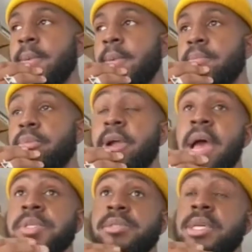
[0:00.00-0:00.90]

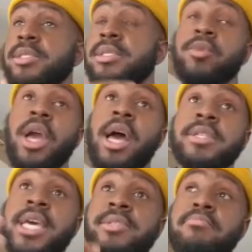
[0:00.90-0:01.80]
perhaps in some
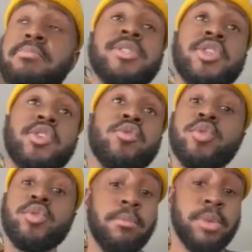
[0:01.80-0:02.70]
contexts, misuse
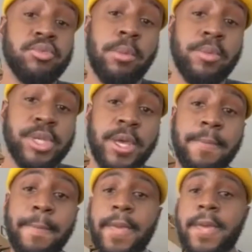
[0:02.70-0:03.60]
or misrepresent,
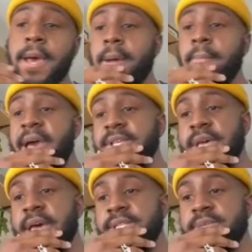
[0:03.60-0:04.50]
as
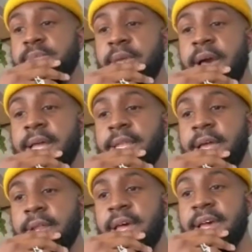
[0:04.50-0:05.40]
being
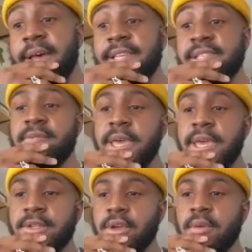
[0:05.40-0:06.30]
highlighted as of late
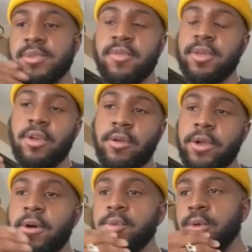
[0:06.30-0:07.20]
in terms of the current
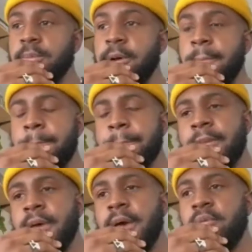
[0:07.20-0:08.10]
culture. But
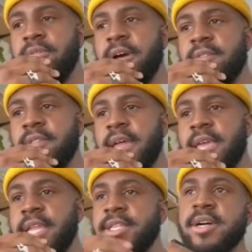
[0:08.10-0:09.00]
we find that
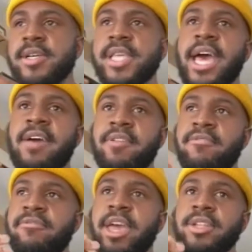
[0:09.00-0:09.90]
it does have an
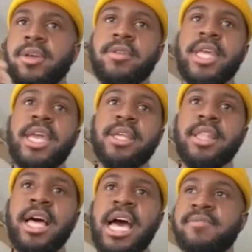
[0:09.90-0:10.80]
effect on daily
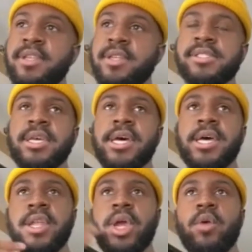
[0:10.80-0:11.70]
lives. And it's
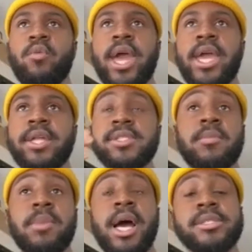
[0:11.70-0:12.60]
in a way, in some
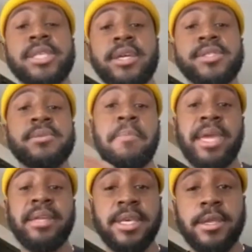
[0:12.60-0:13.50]
contexts,
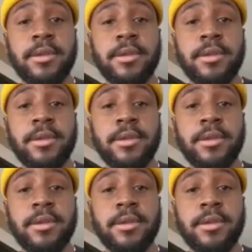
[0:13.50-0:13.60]
baked in,